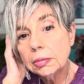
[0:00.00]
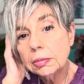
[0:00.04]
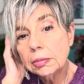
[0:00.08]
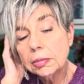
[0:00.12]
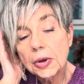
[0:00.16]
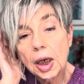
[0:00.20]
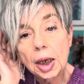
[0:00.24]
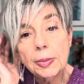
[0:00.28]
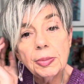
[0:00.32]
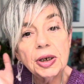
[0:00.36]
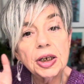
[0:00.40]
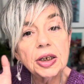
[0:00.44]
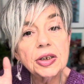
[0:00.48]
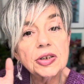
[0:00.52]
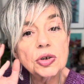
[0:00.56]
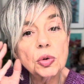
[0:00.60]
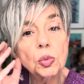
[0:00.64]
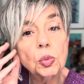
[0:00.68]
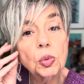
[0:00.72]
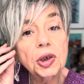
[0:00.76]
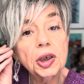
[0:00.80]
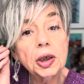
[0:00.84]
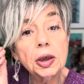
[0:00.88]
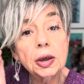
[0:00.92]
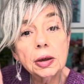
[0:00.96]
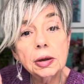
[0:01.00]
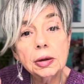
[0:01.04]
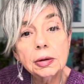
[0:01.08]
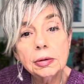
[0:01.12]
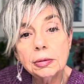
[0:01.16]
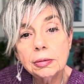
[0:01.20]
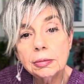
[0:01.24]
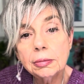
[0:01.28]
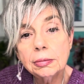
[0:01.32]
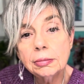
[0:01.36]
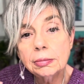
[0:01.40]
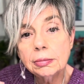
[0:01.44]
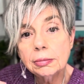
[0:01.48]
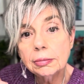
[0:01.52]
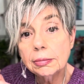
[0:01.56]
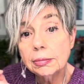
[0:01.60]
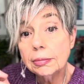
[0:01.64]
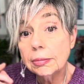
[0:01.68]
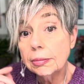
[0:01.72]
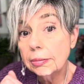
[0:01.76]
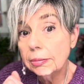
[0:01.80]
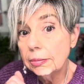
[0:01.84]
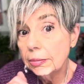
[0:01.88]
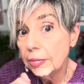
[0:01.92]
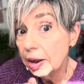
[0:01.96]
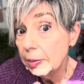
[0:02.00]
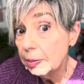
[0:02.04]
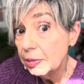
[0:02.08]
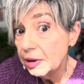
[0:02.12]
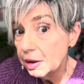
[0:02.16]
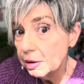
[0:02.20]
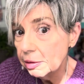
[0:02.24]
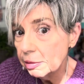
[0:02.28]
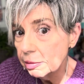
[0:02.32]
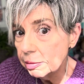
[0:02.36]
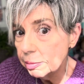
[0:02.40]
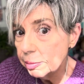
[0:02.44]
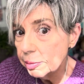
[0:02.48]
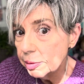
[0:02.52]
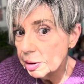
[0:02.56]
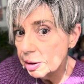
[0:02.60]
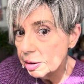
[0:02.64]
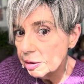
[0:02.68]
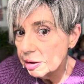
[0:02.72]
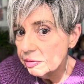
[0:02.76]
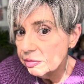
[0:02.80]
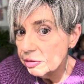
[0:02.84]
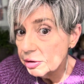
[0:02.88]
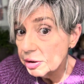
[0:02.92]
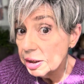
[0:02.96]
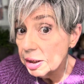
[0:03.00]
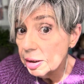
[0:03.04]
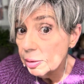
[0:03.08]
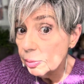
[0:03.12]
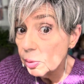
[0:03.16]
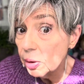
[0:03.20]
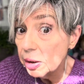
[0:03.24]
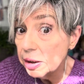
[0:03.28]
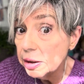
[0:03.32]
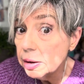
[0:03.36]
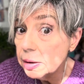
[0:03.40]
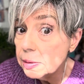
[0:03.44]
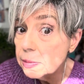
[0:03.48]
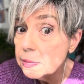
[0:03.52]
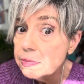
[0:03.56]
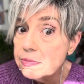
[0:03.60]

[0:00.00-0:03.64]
I mean, it's a wing. Might be the only wing I'll ever get, right?